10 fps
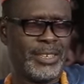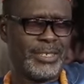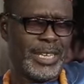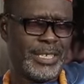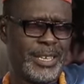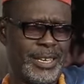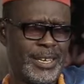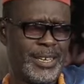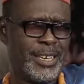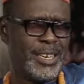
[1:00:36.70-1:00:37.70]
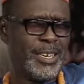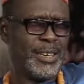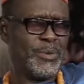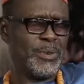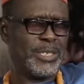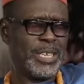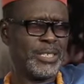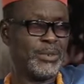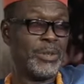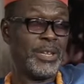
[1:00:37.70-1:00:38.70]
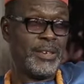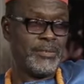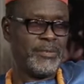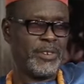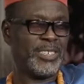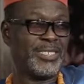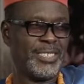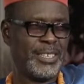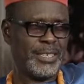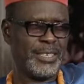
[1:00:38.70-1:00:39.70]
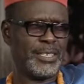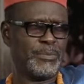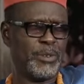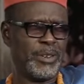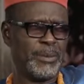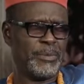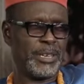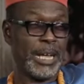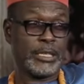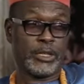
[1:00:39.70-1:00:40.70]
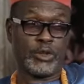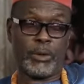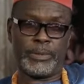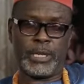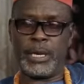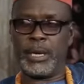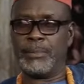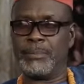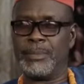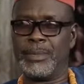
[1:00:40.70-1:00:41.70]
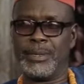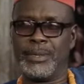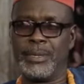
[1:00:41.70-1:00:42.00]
It's just that he wanted to leave for the city this morning, but I stopped him.